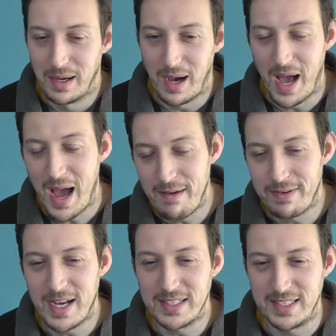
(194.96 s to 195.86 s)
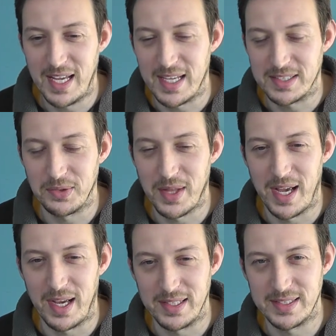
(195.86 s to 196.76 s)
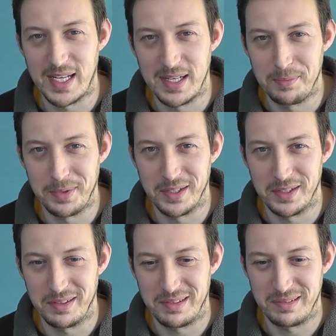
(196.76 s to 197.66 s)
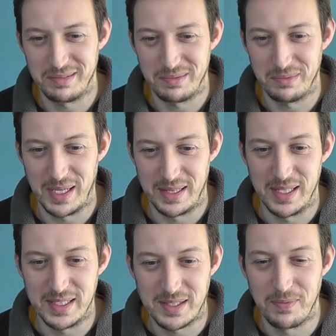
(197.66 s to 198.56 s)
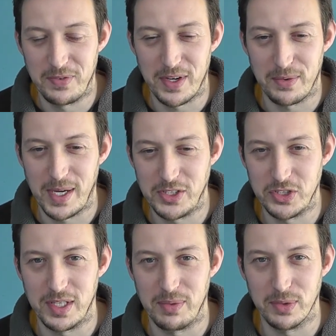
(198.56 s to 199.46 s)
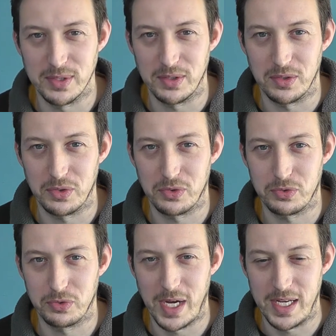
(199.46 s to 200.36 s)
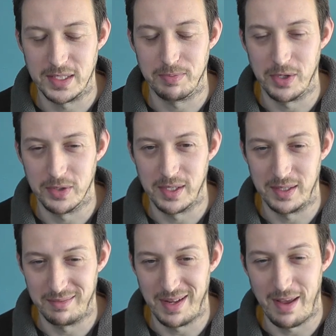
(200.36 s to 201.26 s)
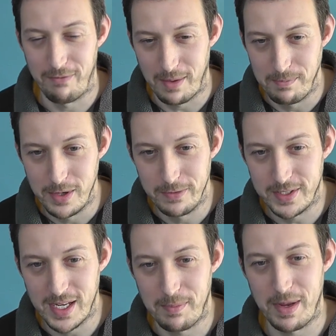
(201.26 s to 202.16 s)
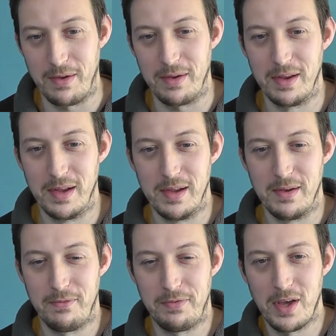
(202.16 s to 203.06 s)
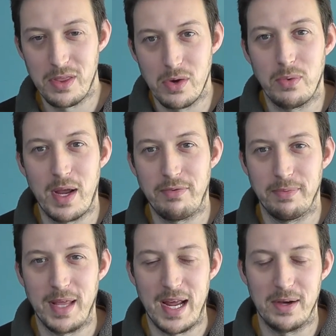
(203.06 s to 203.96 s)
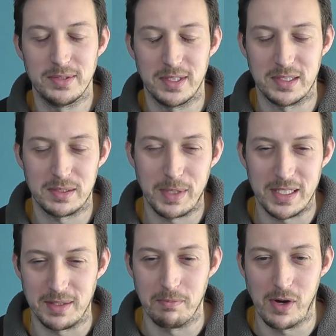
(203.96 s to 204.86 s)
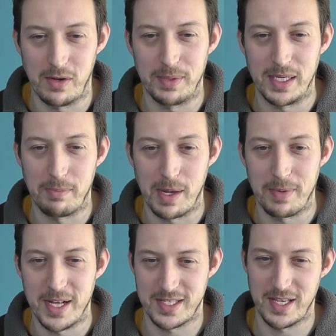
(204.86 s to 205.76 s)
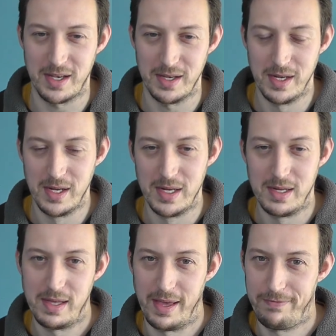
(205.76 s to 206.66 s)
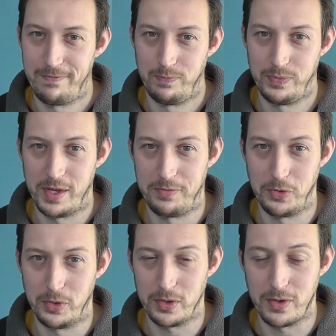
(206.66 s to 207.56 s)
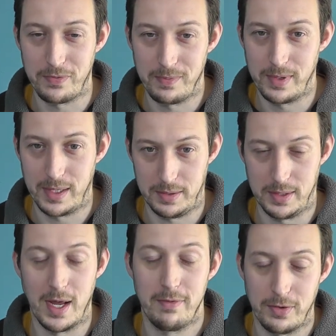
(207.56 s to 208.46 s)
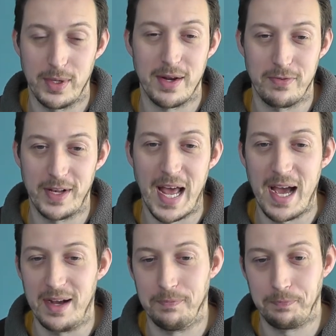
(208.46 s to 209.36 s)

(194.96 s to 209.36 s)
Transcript: I have had DX on that antenna, but in this configuration it wasn't great, to be honest. If I moved it a bit further away from the house, I suspect it might have been a bit better. If you're on the, you know, if you're in a flat